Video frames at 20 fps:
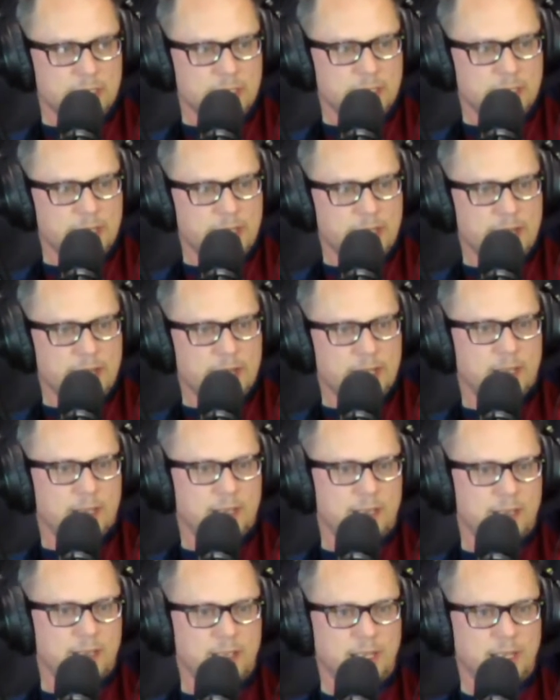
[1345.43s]
and
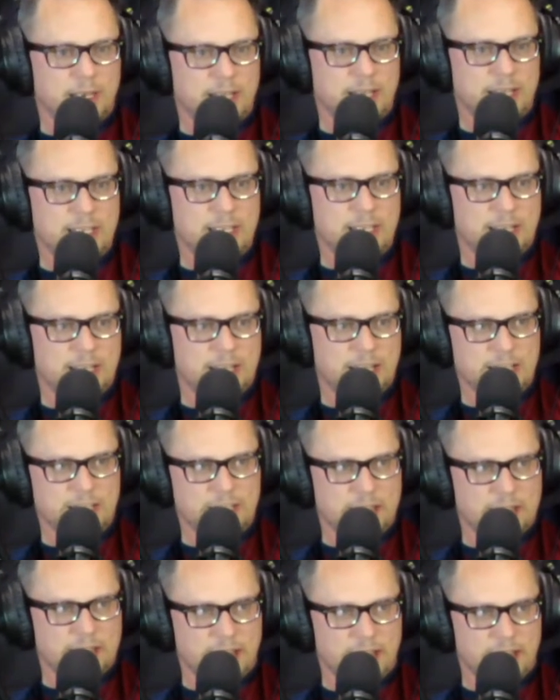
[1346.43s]
I gotta get
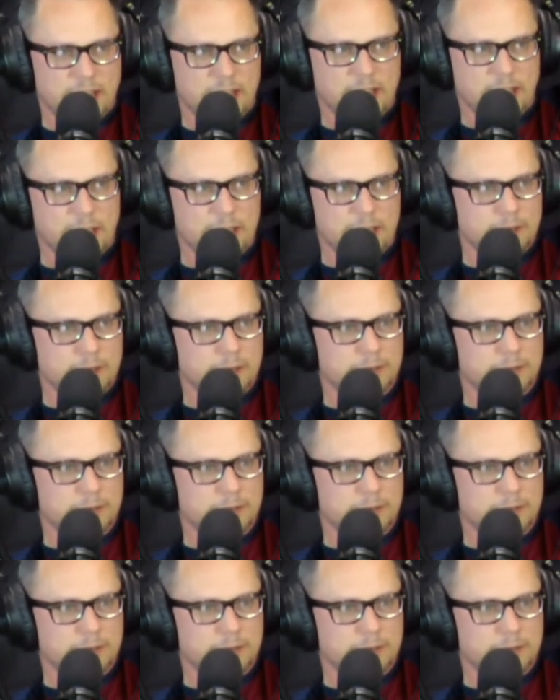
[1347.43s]
that thing.